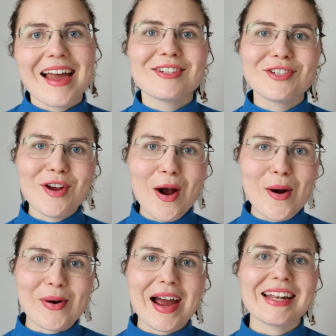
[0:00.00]

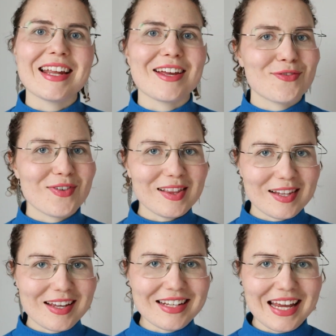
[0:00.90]
Show that
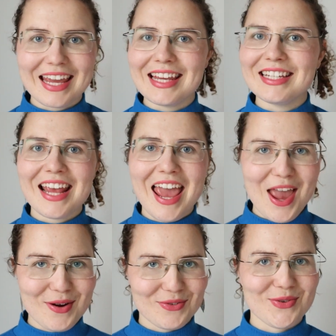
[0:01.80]
Finland is
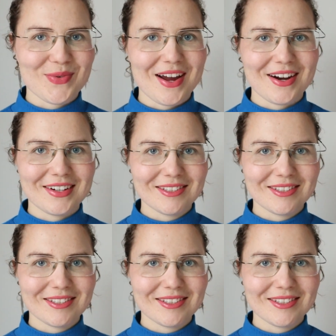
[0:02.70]
everywhere.